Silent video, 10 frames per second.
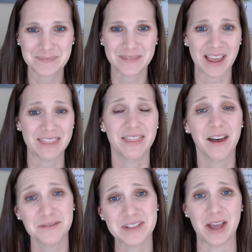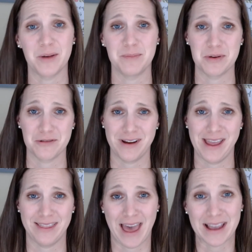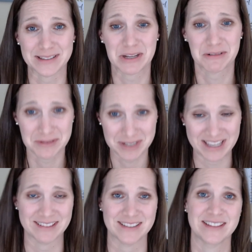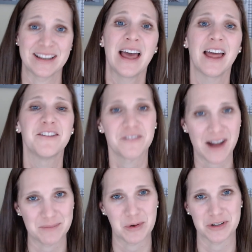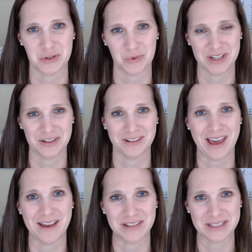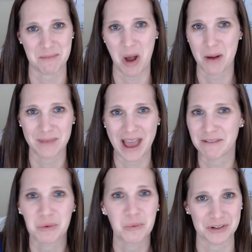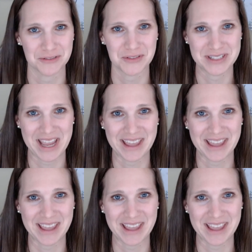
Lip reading: I'd love to help you create lasting routines and find more joy in your life as a mom. Have a wonderful day.